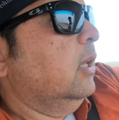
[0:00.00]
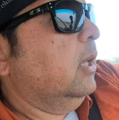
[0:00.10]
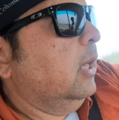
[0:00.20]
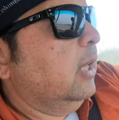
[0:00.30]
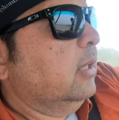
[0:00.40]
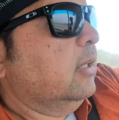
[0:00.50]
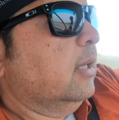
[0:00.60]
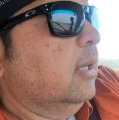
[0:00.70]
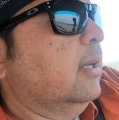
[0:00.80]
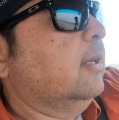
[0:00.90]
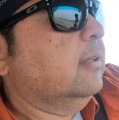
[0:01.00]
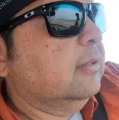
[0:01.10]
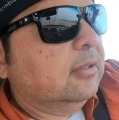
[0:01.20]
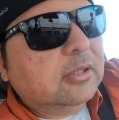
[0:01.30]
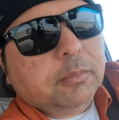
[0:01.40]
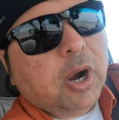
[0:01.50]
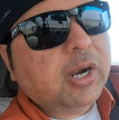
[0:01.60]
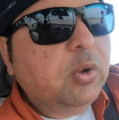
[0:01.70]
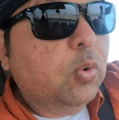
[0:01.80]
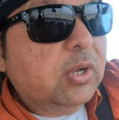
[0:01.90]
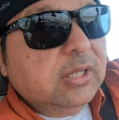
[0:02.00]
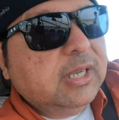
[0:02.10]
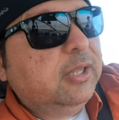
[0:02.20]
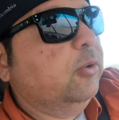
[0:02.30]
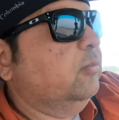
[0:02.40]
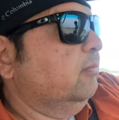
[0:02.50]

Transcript: and uh, the party will continue.